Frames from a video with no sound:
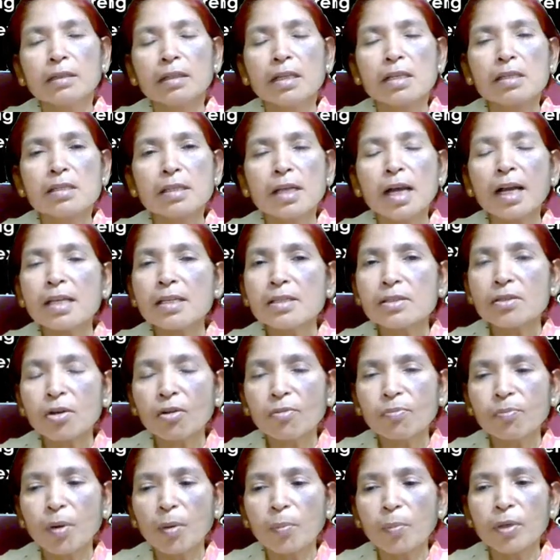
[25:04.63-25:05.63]
the size
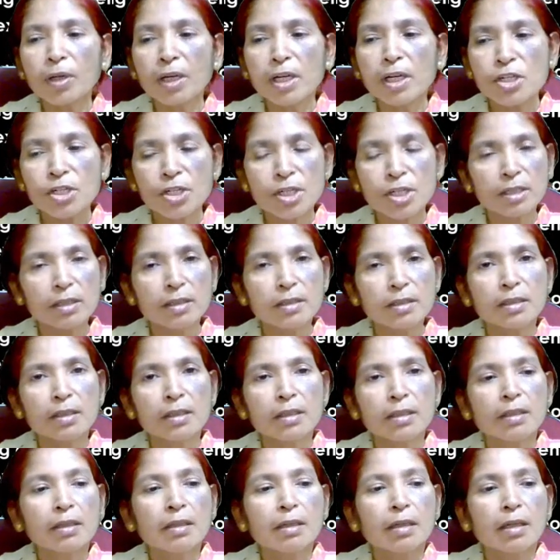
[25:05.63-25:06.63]
of population,
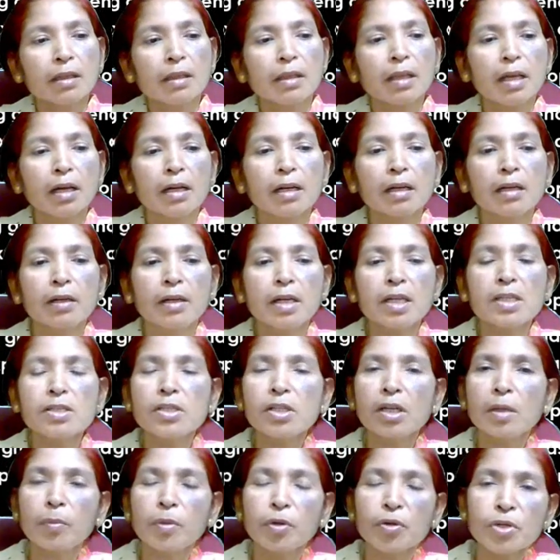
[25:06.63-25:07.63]
their
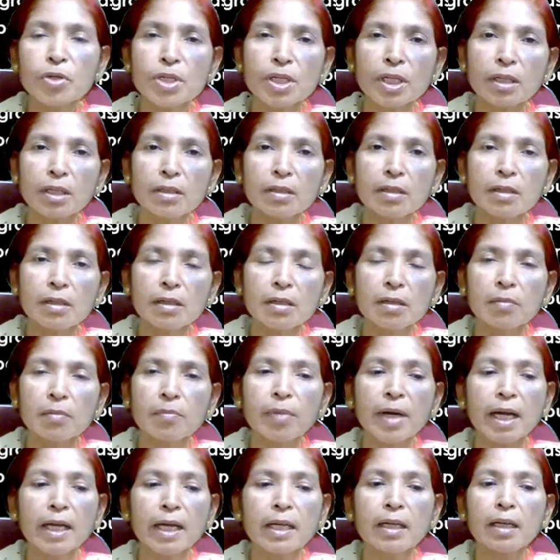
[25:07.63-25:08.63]
distribution
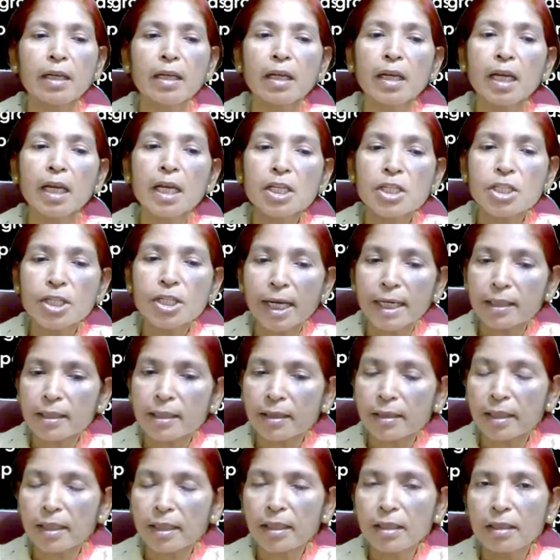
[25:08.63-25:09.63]
by age
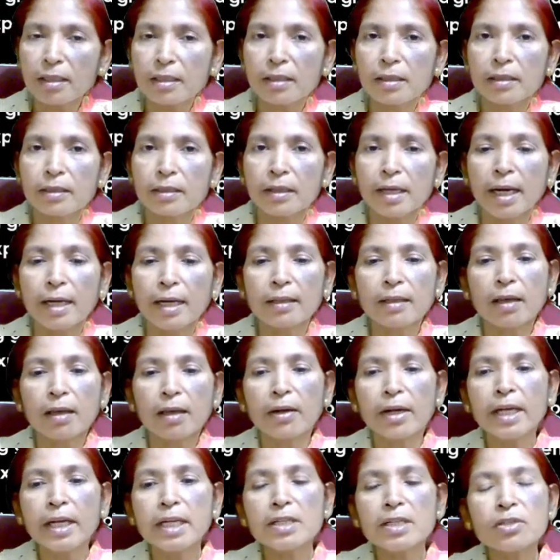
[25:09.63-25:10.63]
category, and the
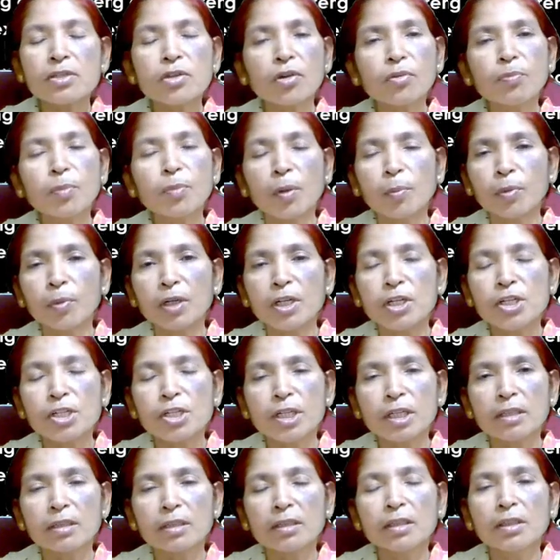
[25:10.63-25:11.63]
rates of
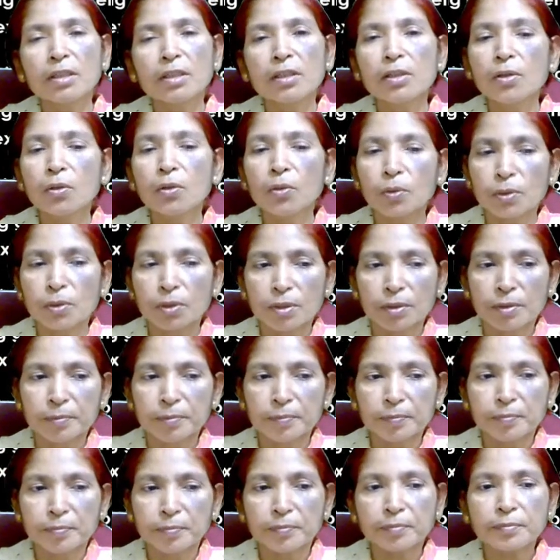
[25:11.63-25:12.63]
population growth.
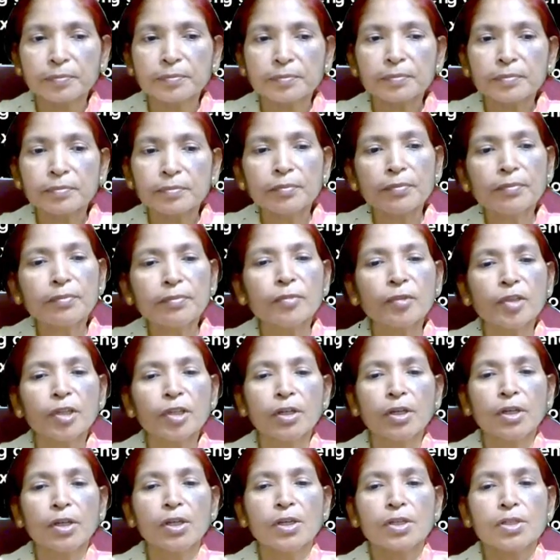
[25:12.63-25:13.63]

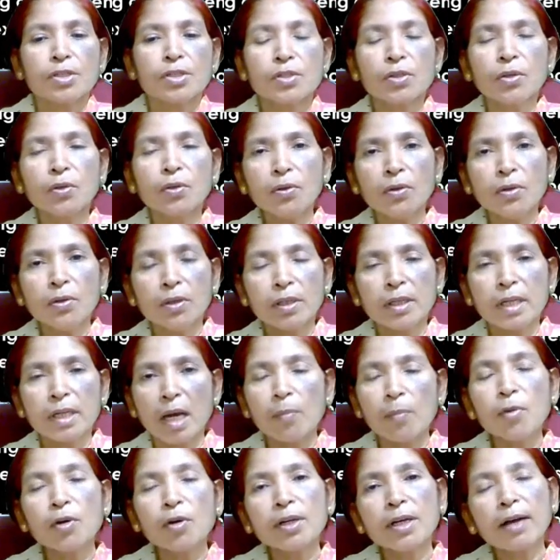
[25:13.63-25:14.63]
So,
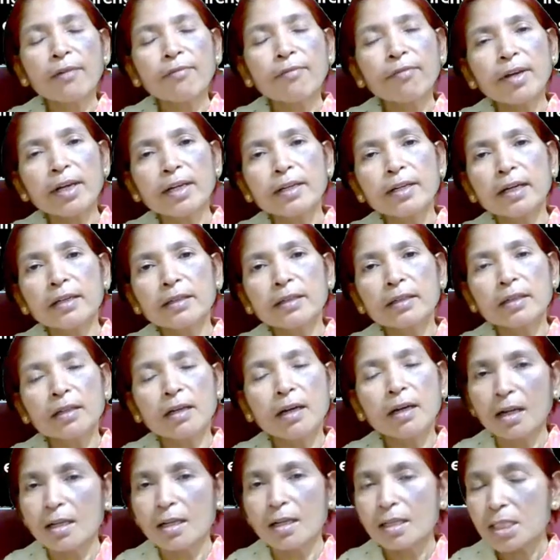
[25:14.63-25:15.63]
demographic data
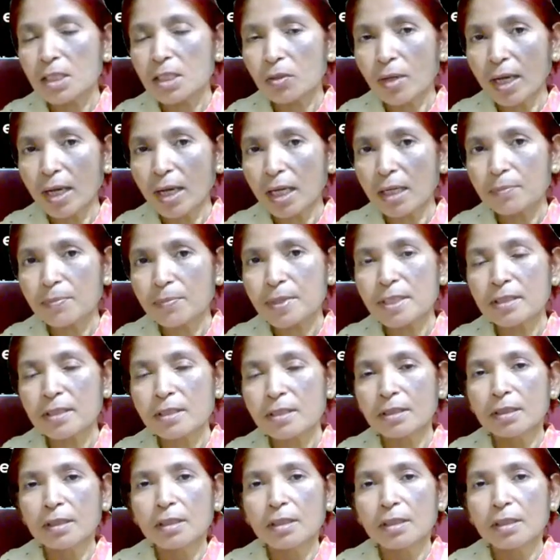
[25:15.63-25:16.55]
also helps